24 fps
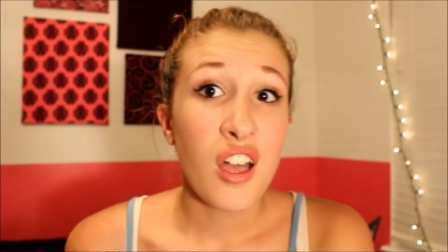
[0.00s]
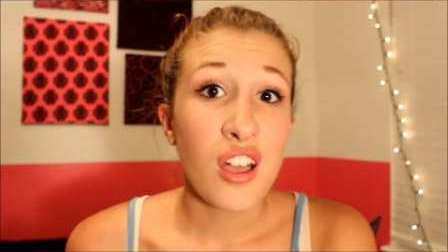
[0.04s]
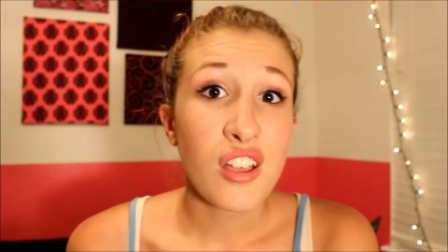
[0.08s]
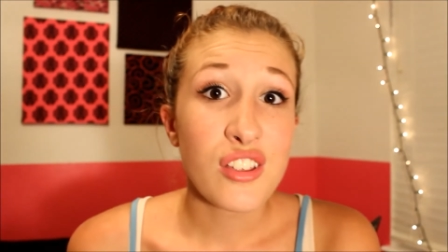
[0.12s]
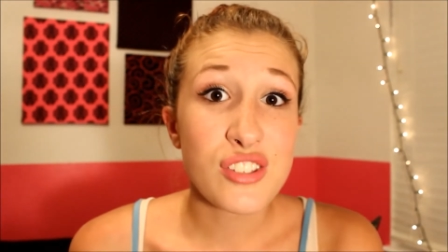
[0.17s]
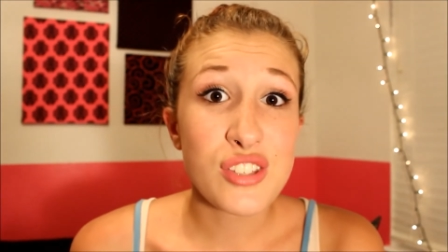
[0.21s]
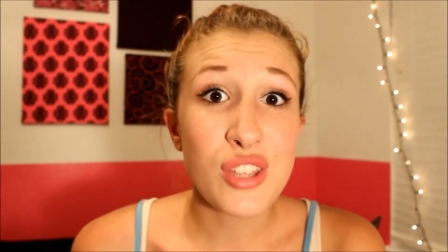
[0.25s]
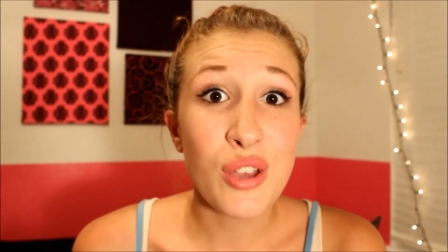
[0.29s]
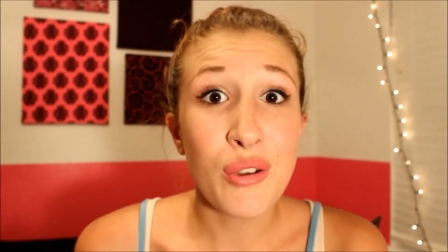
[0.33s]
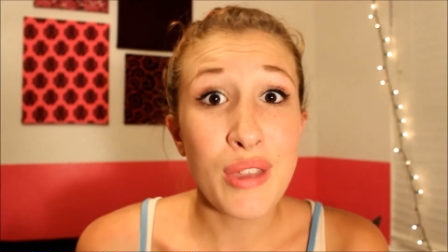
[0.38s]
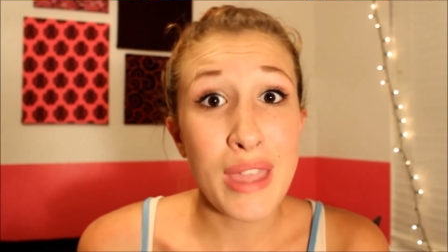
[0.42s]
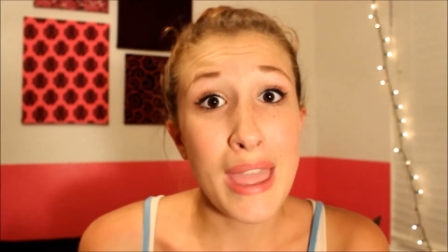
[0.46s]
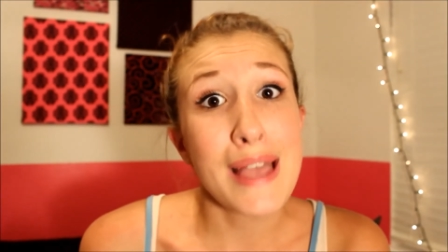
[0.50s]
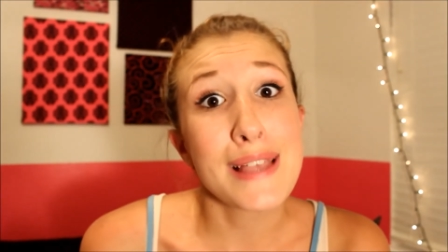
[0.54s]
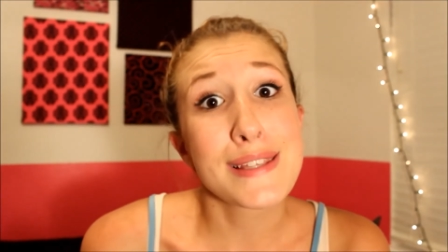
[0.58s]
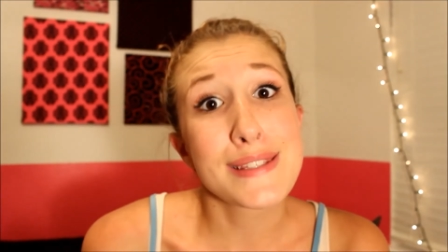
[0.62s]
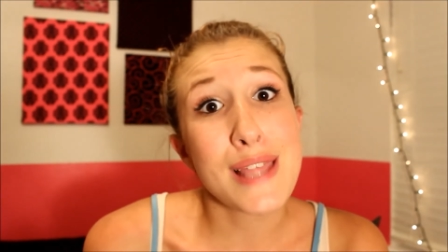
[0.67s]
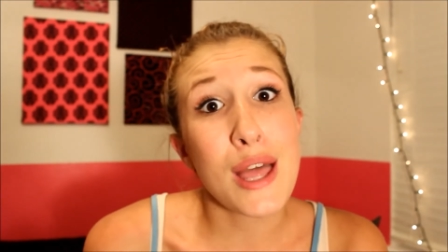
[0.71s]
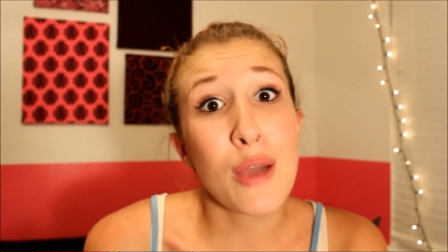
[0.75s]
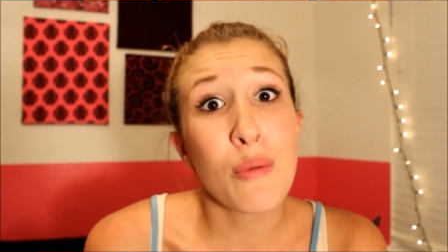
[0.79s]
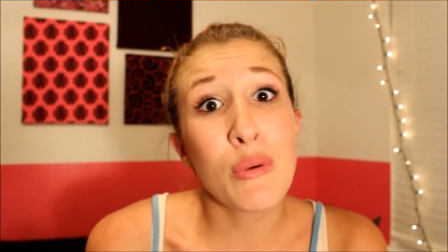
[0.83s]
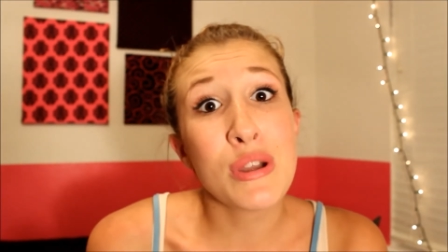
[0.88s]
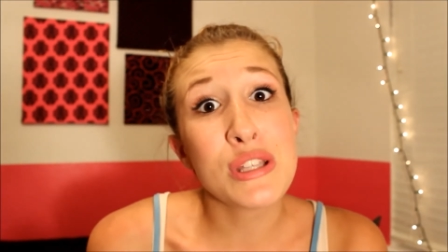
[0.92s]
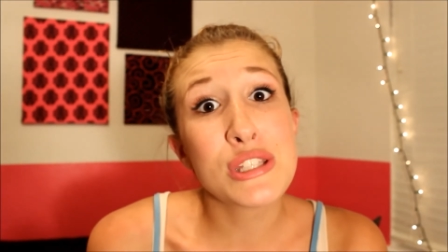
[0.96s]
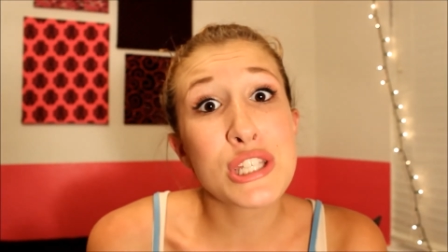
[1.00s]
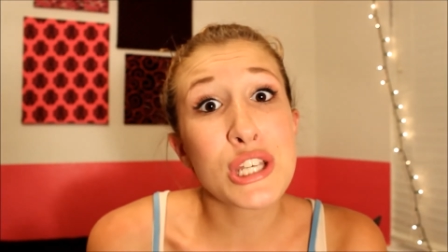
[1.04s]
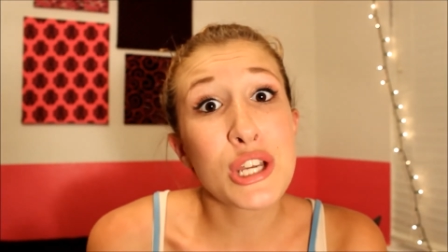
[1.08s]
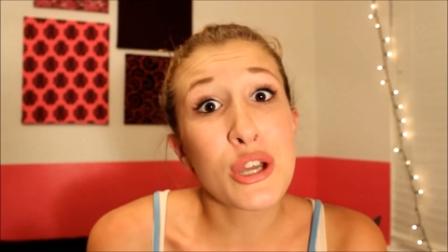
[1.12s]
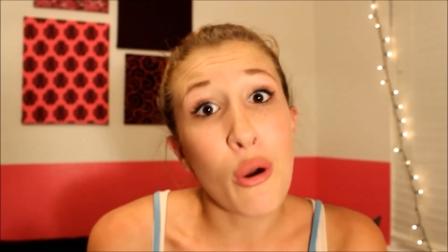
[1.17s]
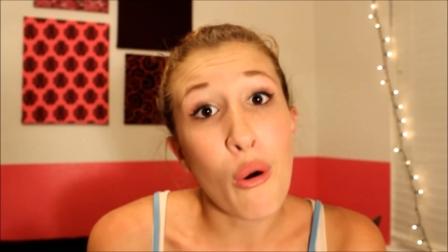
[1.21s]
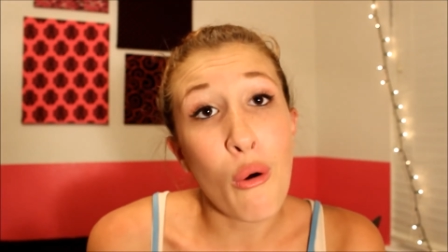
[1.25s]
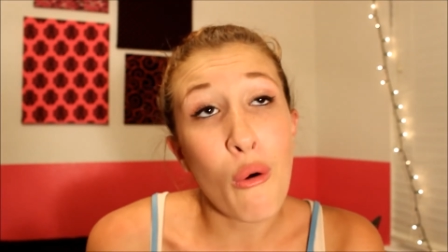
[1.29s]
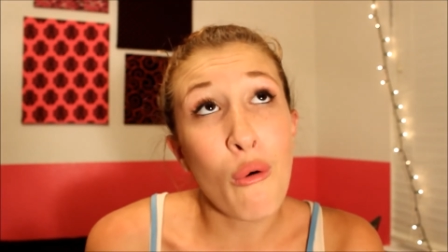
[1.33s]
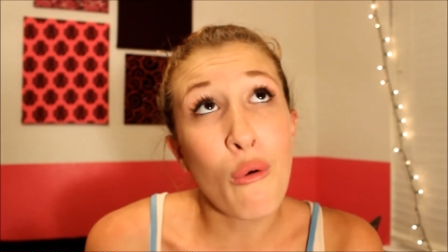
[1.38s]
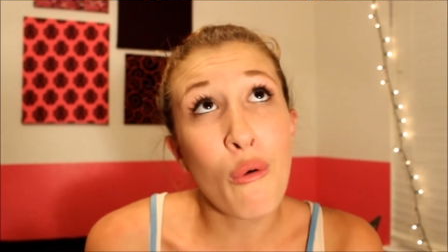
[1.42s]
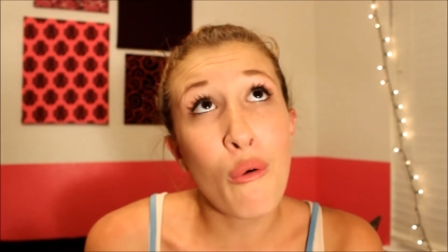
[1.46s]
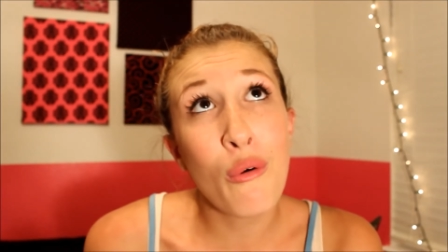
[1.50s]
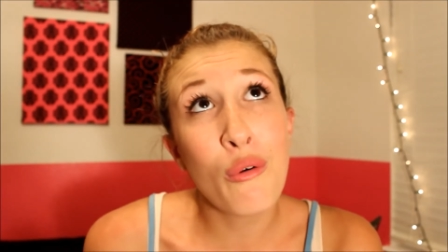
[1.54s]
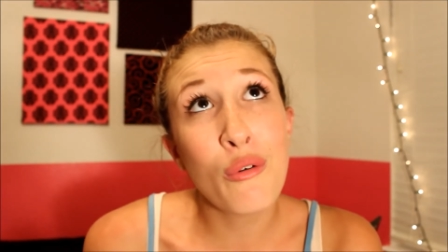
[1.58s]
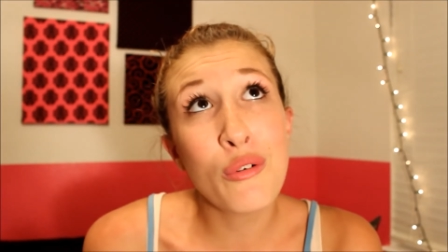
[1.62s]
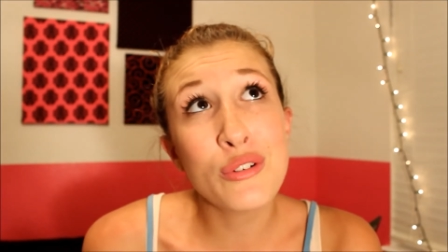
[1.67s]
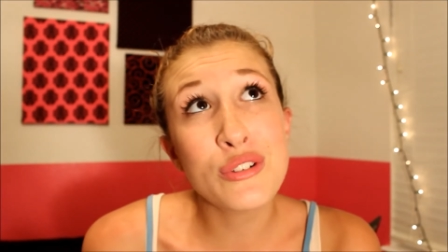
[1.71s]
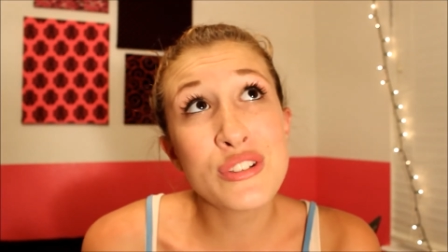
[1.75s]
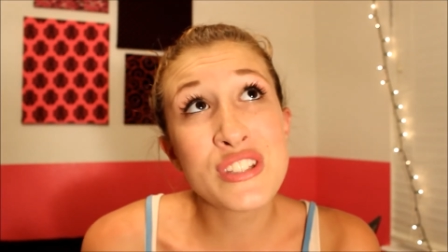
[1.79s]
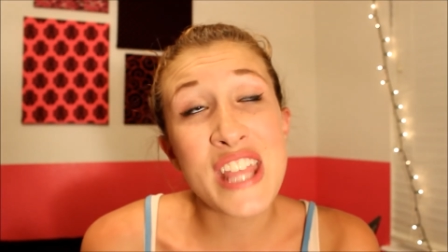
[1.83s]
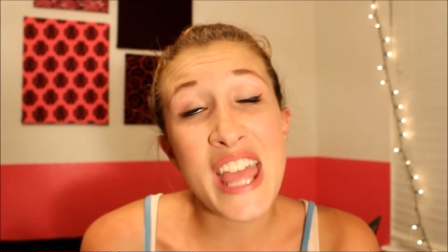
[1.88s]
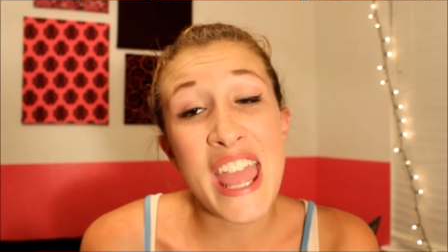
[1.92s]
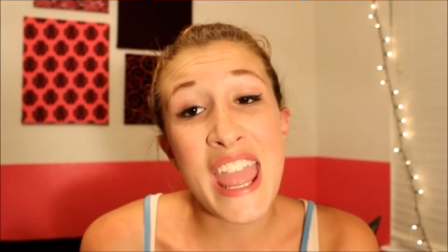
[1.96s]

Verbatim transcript: So yes, I went to Kohl's